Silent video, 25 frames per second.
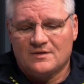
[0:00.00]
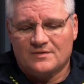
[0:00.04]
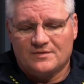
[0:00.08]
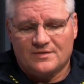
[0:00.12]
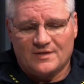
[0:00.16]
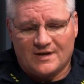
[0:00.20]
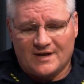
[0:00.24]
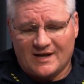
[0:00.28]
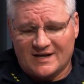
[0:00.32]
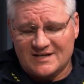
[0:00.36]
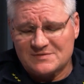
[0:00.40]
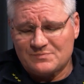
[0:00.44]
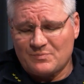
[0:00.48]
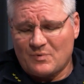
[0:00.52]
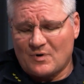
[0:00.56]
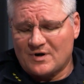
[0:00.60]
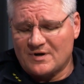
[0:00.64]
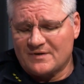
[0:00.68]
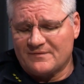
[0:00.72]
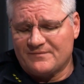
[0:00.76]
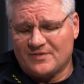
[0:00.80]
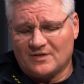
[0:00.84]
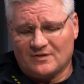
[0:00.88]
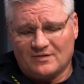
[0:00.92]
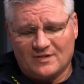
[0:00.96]
The nice part,
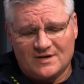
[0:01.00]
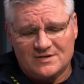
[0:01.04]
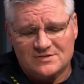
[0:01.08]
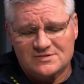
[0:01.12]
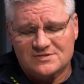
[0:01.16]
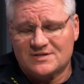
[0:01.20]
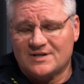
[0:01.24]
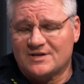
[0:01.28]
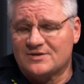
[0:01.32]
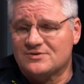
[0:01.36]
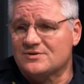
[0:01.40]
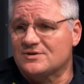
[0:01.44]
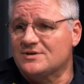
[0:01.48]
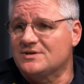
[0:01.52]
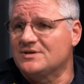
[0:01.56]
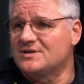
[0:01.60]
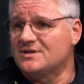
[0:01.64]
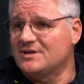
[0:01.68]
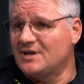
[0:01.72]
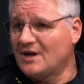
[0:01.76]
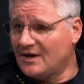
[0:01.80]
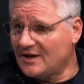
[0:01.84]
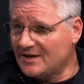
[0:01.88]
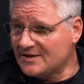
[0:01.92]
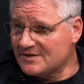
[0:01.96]
if the legislature
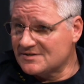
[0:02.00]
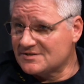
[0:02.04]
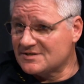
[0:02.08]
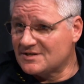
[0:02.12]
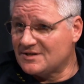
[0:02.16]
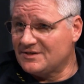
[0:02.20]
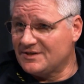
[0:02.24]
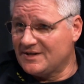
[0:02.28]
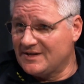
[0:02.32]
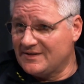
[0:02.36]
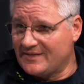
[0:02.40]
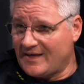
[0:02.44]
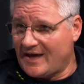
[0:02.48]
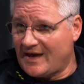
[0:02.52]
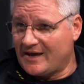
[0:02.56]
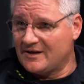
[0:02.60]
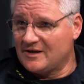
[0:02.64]
does clean that